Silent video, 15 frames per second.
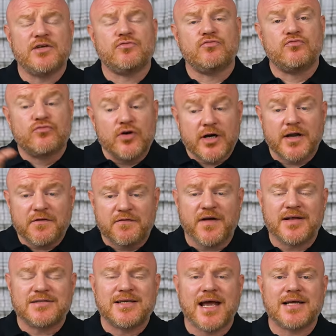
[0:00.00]
is really
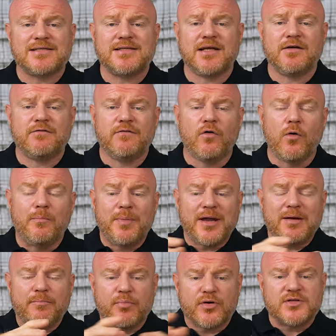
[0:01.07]
fantastic for
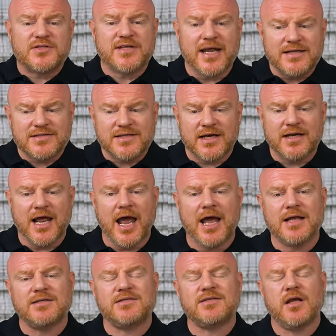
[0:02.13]
being presented
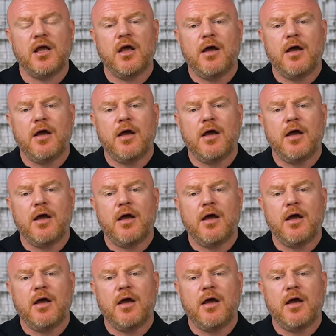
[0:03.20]
as